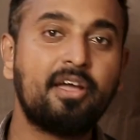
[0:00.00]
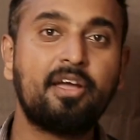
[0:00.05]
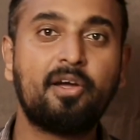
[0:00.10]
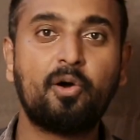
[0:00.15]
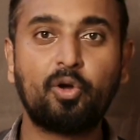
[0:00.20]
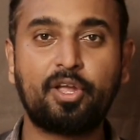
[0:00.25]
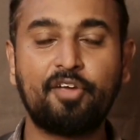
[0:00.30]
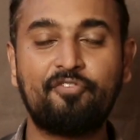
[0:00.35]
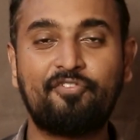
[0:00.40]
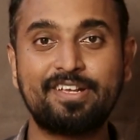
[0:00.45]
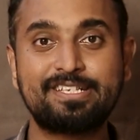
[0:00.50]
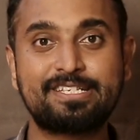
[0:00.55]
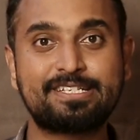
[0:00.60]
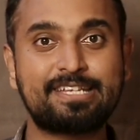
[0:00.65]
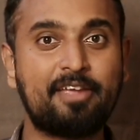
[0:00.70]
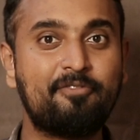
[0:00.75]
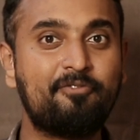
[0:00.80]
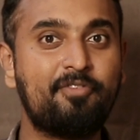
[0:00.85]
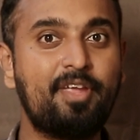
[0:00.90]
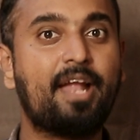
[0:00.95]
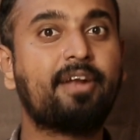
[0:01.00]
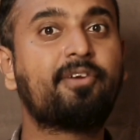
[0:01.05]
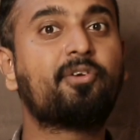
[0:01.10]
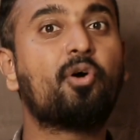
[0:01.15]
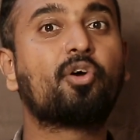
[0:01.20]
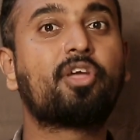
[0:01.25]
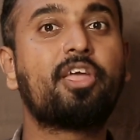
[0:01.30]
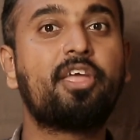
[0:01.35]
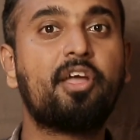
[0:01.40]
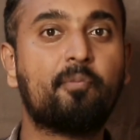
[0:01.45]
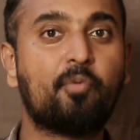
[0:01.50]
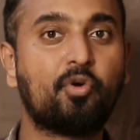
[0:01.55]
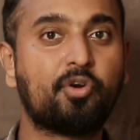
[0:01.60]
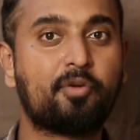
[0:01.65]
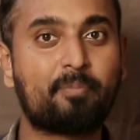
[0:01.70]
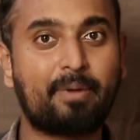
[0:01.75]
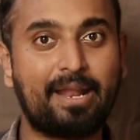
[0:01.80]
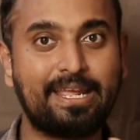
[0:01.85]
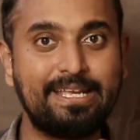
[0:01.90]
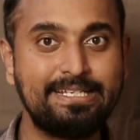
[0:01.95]
Okay, first time we are talking about
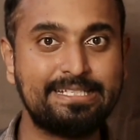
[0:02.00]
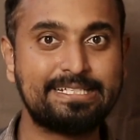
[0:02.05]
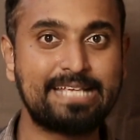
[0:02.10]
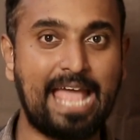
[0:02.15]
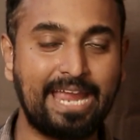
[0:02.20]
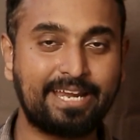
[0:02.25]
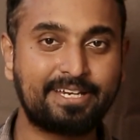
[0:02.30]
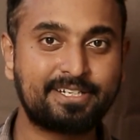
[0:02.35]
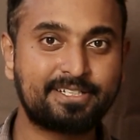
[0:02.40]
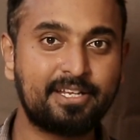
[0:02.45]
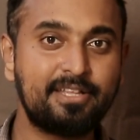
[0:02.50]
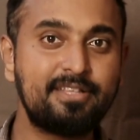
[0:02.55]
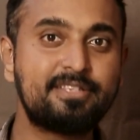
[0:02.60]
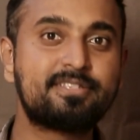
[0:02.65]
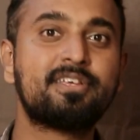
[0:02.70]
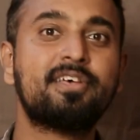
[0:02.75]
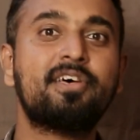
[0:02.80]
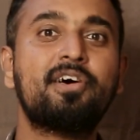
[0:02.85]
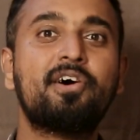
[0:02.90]
price actions.